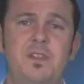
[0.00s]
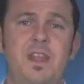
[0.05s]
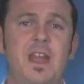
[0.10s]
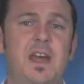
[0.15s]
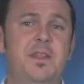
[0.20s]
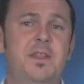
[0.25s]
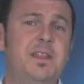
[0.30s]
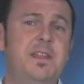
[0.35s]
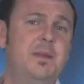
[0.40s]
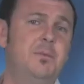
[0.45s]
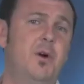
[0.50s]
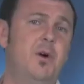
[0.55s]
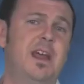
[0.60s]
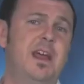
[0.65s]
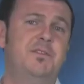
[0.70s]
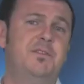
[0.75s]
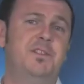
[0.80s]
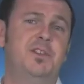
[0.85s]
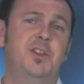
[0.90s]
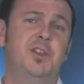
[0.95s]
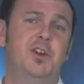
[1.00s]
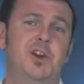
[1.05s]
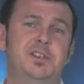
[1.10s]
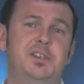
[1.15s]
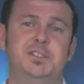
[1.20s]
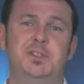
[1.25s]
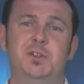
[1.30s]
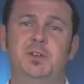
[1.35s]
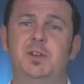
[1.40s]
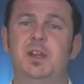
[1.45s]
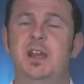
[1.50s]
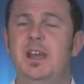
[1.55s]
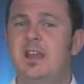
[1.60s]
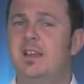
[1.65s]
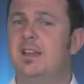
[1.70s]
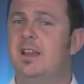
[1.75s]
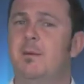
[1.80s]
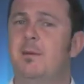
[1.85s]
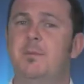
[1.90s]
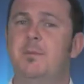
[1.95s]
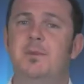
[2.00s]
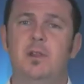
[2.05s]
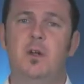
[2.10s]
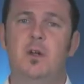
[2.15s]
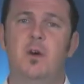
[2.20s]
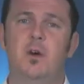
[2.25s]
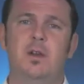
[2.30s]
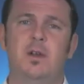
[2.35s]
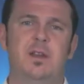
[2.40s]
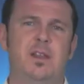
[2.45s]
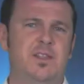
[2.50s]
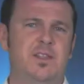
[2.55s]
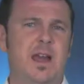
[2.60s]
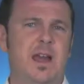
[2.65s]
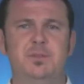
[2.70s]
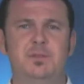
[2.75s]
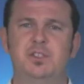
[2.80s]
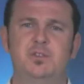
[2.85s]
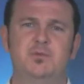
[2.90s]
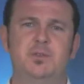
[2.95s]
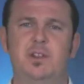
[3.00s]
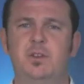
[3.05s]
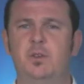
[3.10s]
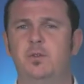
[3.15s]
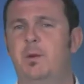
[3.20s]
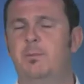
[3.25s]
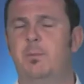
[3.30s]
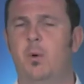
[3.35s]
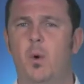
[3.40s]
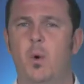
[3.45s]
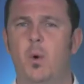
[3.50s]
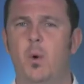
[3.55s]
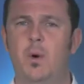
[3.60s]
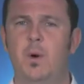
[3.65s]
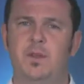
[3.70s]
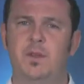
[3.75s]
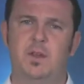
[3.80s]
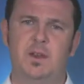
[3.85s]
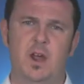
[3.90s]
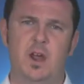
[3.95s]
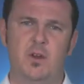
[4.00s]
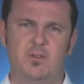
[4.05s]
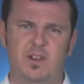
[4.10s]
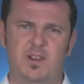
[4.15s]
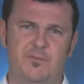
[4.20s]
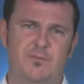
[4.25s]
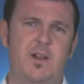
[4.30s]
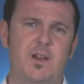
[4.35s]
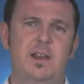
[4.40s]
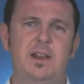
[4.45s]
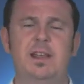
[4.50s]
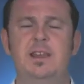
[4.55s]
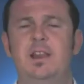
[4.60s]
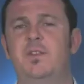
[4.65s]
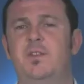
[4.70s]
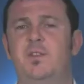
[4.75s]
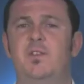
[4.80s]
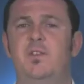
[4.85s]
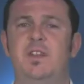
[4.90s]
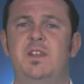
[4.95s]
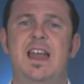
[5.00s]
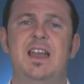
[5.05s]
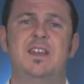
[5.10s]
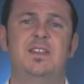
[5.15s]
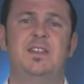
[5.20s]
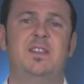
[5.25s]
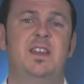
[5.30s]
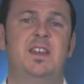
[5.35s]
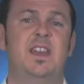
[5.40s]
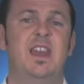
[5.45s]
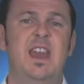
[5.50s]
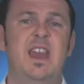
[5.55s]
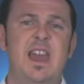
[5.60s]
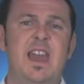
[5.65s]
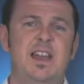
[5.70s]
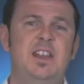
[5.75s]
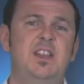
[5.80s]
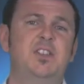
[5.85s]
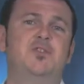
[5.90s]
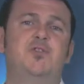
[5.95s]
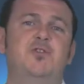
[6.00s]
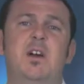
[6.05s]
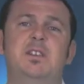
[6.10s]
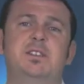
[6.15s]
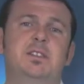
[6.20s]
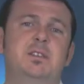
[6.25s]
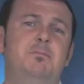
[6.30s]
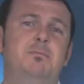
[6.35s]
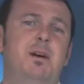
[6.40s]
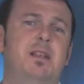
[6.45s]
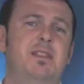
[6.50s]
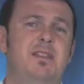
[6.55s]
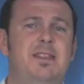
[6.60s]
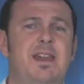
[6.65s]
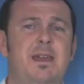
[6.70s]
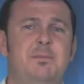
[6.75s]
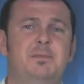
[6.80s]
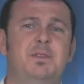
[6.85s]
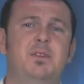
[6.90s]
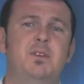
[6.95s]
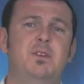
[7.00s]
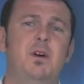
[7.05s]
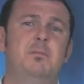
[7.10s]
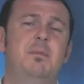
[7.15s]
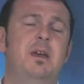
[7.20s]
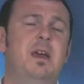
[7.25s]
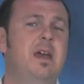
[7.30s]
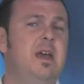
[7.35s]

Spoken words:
And then you might have the nurse who comes along and establishes a really good rapport with you, really friendly and enthusiastic, and you trust them, but at the same time,